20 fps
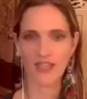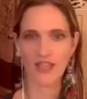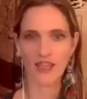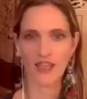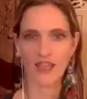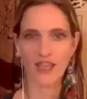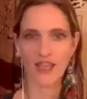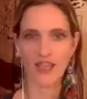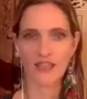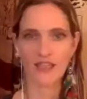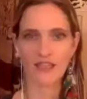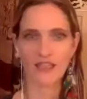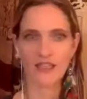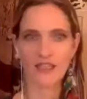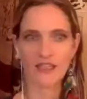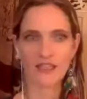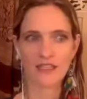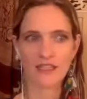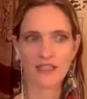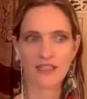And
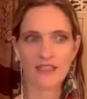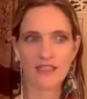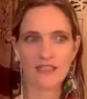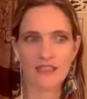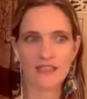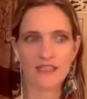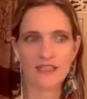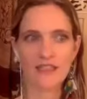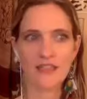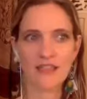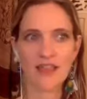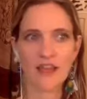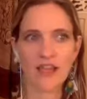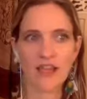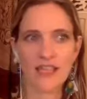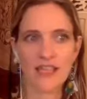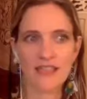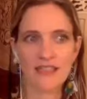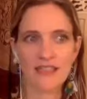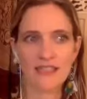is
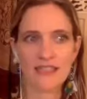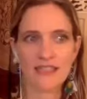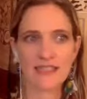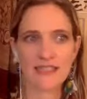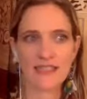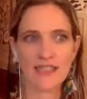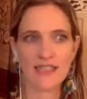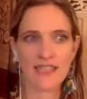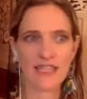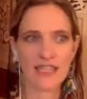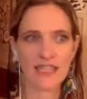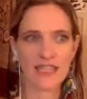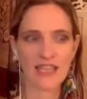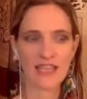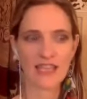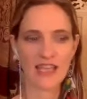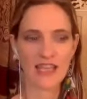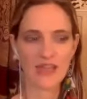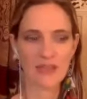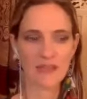not the
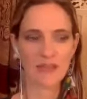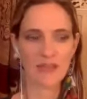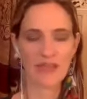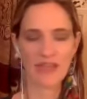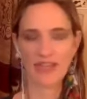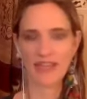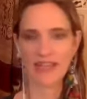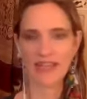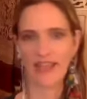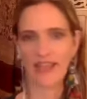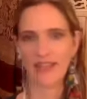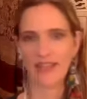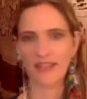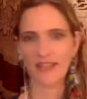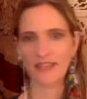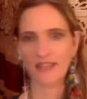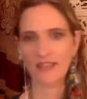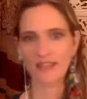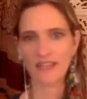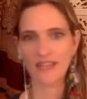kind of
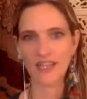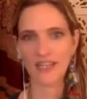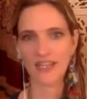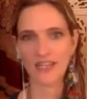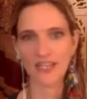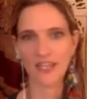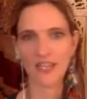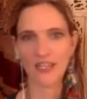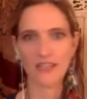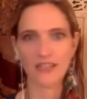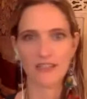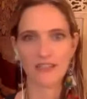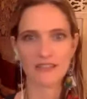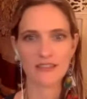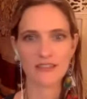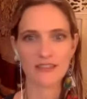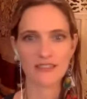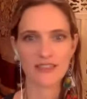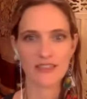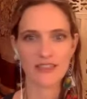Band-Aid
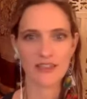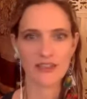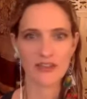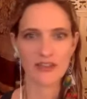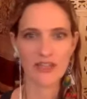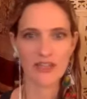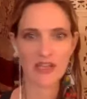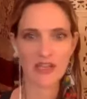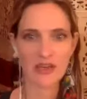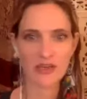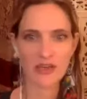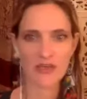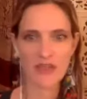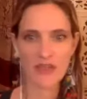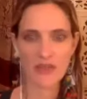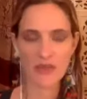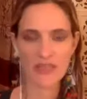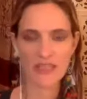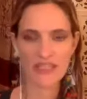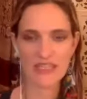scenario
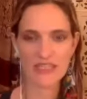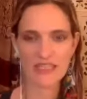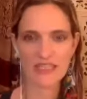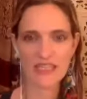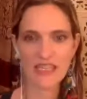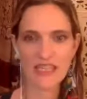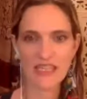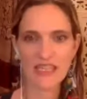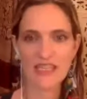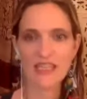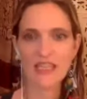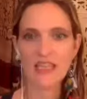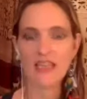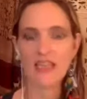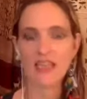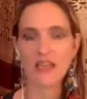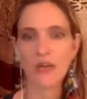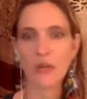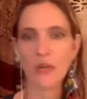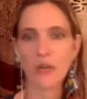that we see
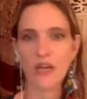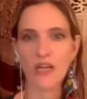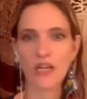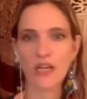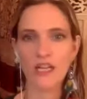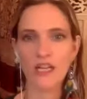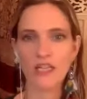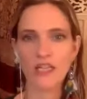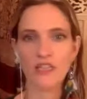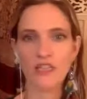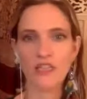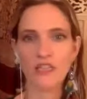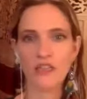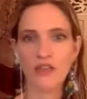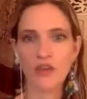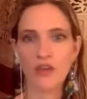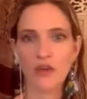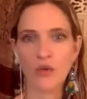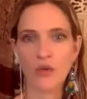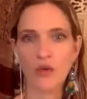where,
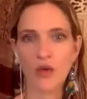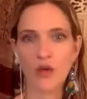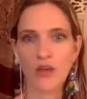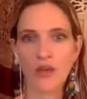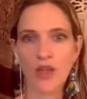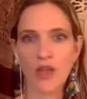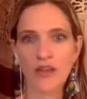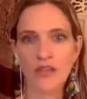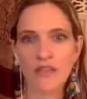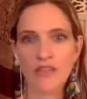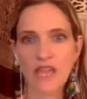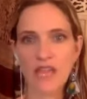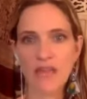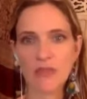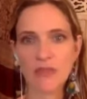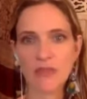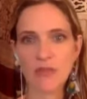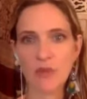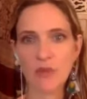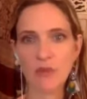a lot of
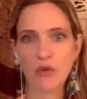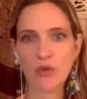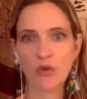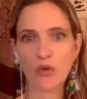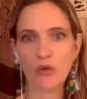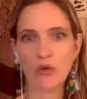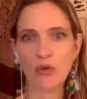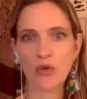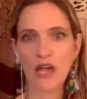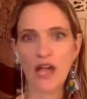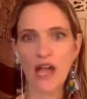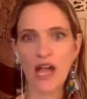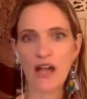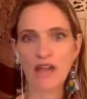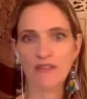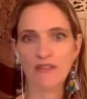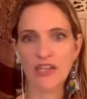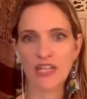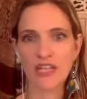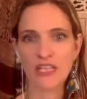times people will
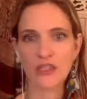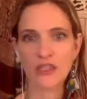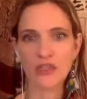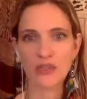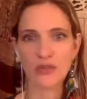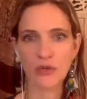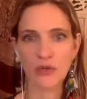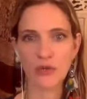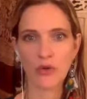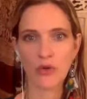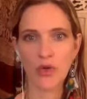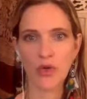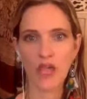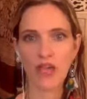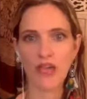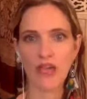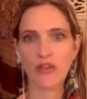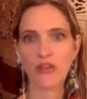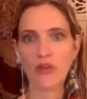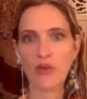have an issue
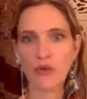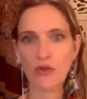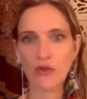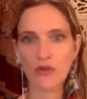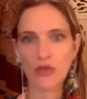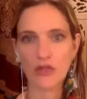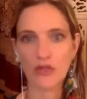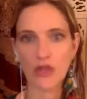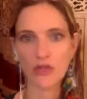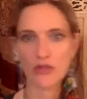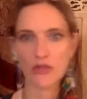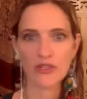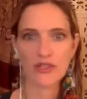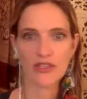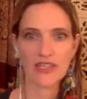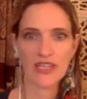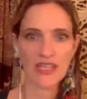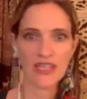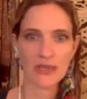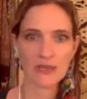and go to the doctor
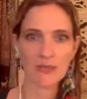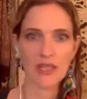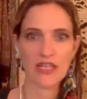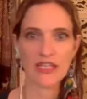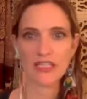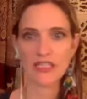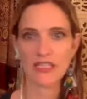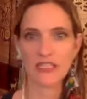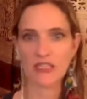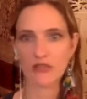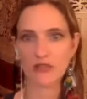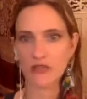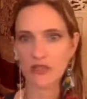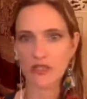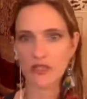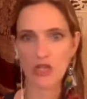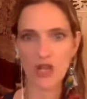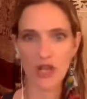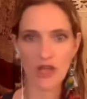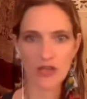and they get a medicine or
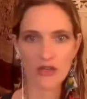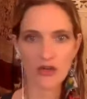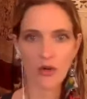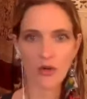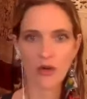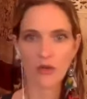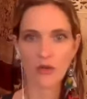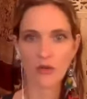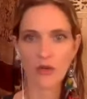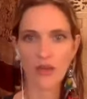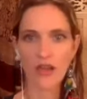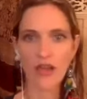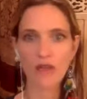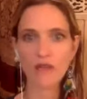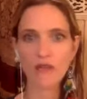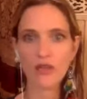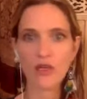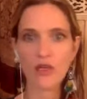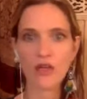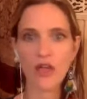shot or
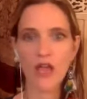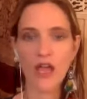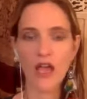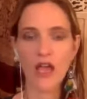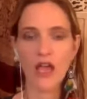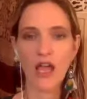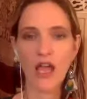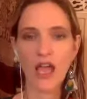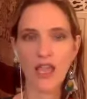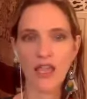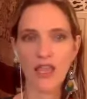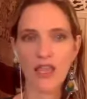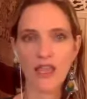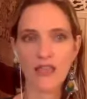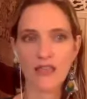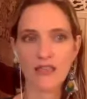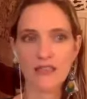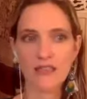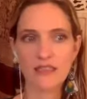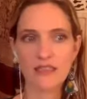whatever.
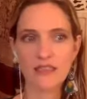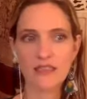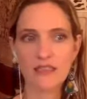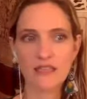And